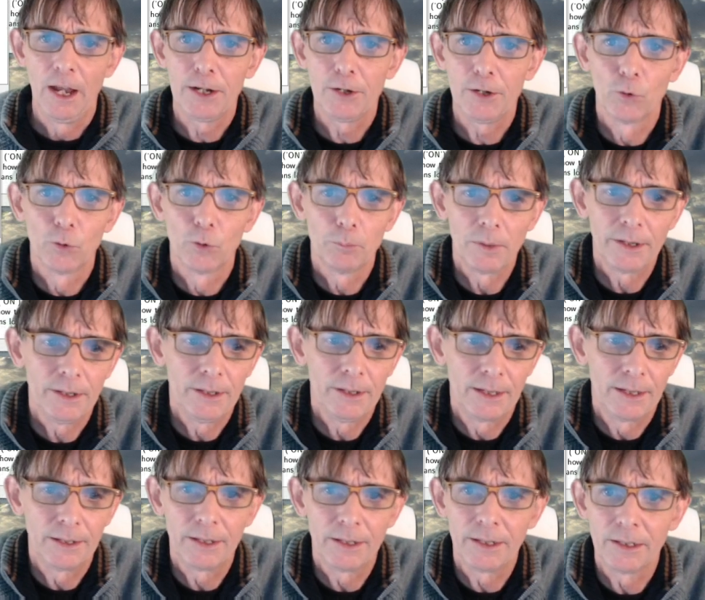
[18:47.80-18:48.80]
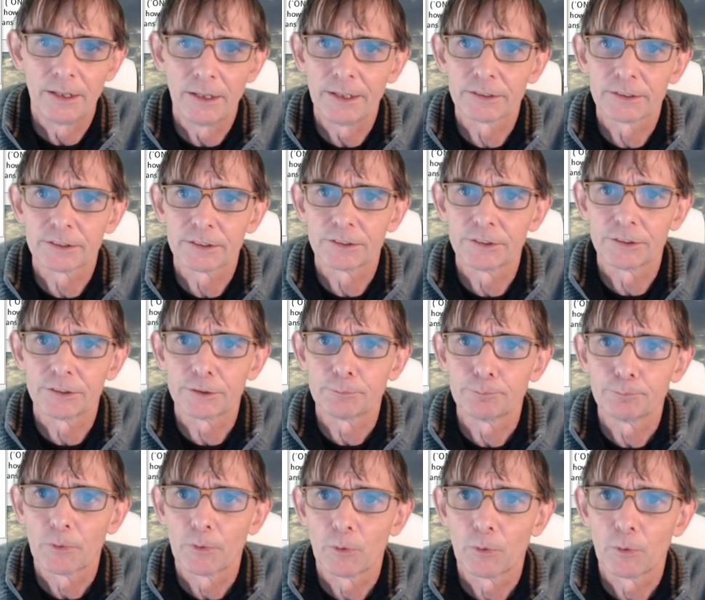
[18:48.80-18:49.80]
And normally then in
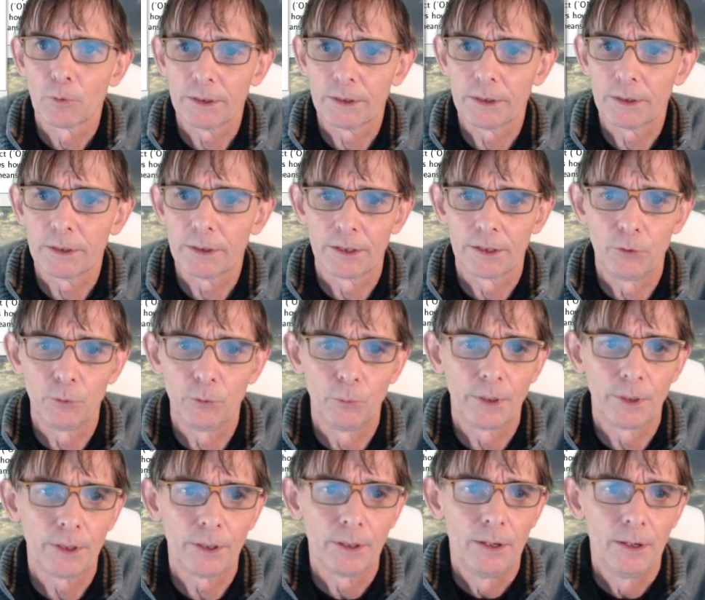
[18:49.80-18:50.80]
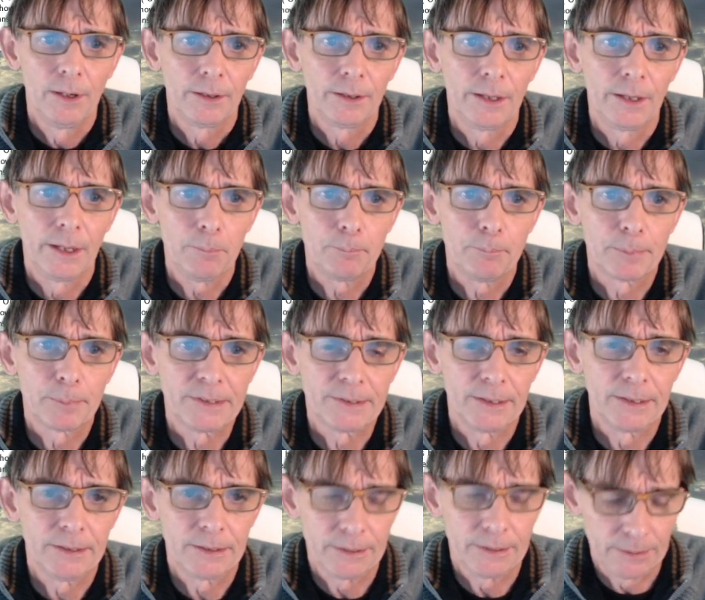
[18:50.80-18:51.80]
literature, what are they doing? They
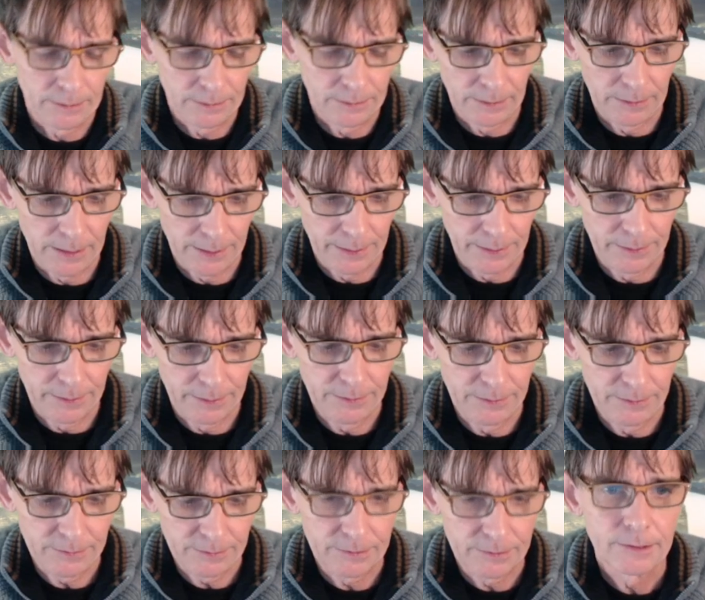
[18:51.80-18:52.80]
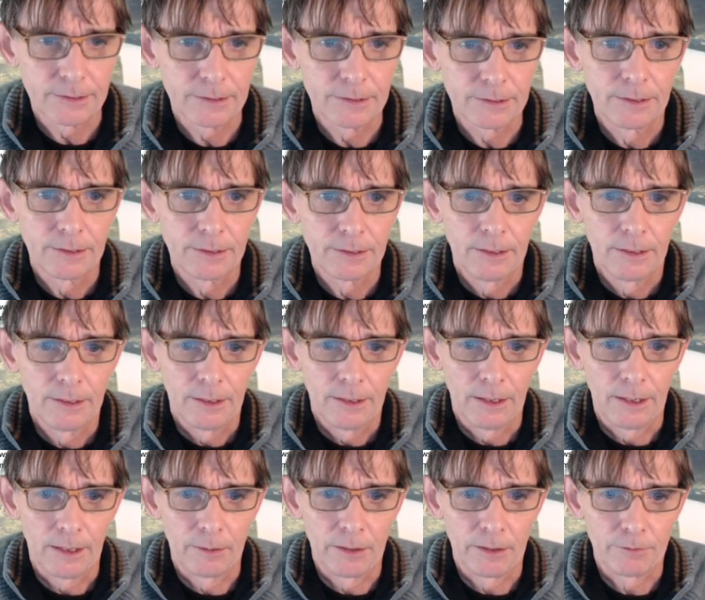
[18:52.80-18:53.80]
present it like this.
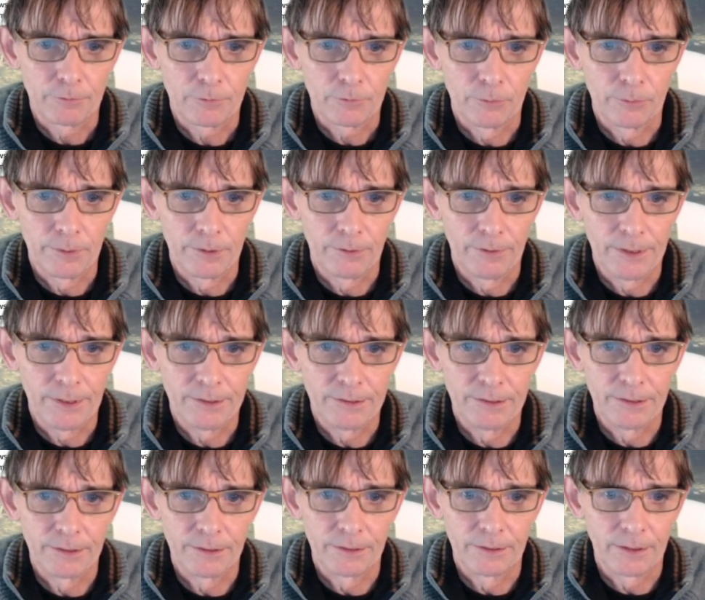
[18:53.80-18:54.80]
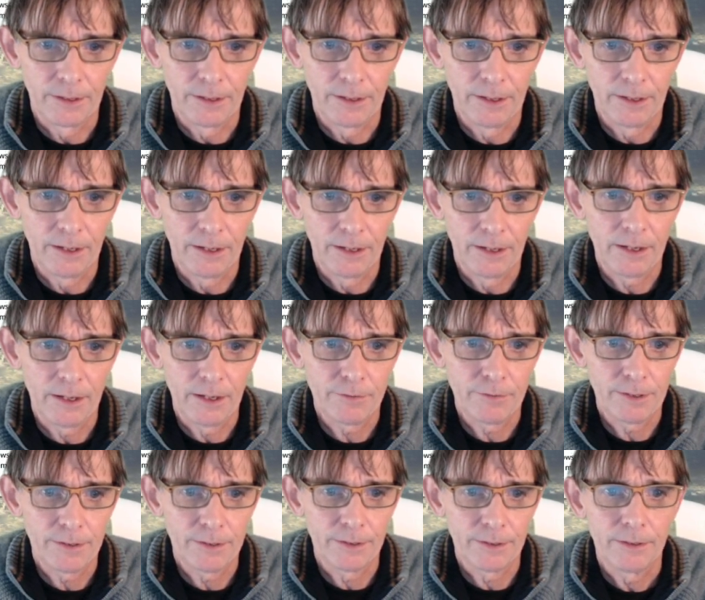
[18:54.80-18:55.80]
I have to erase here
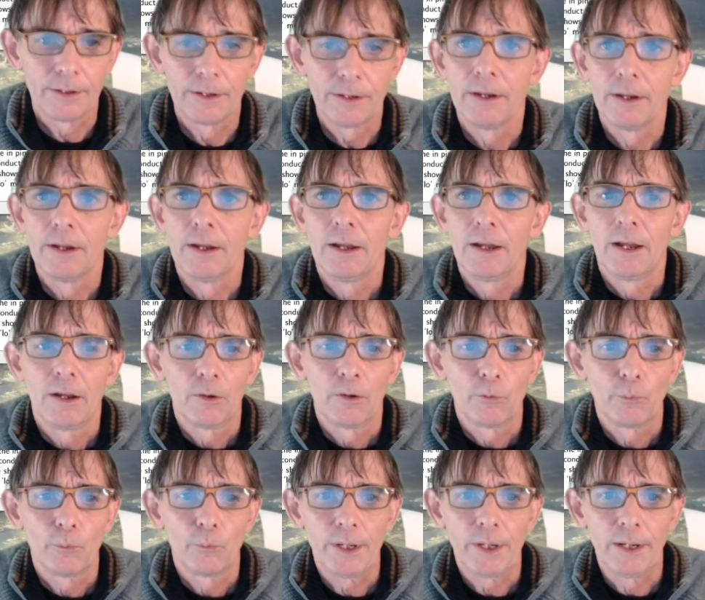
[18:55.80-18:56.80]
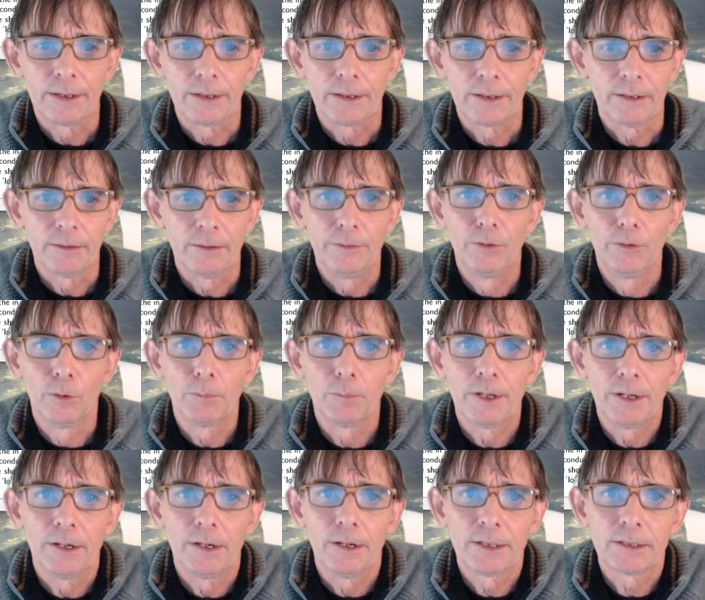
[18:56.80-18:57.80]
everything. We get,
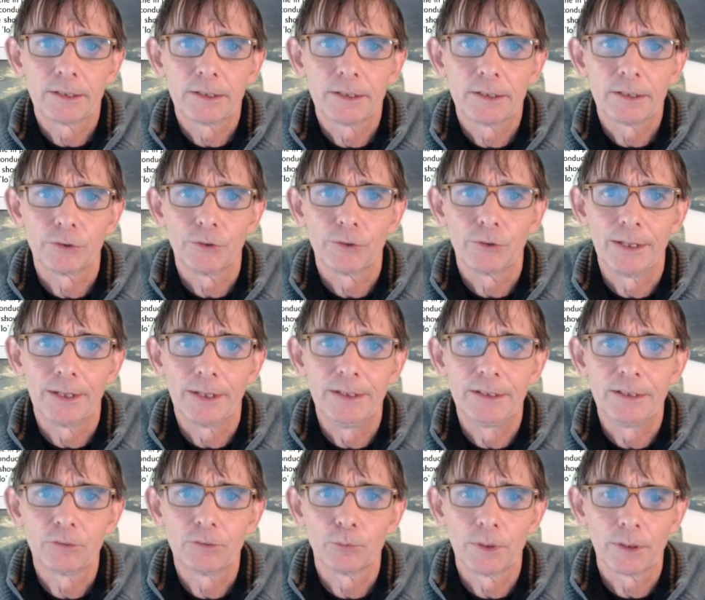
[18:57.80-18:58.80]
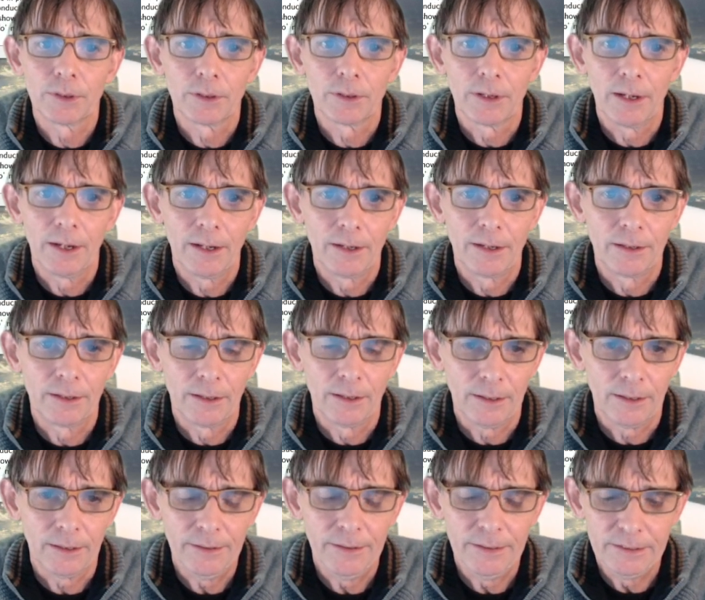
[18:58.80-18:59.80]
normally in literature, you get this one, and
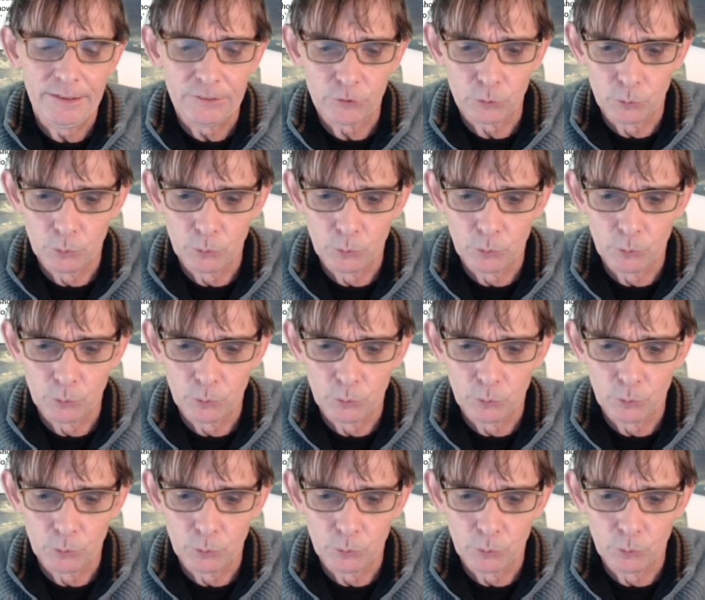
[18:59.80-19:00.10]
these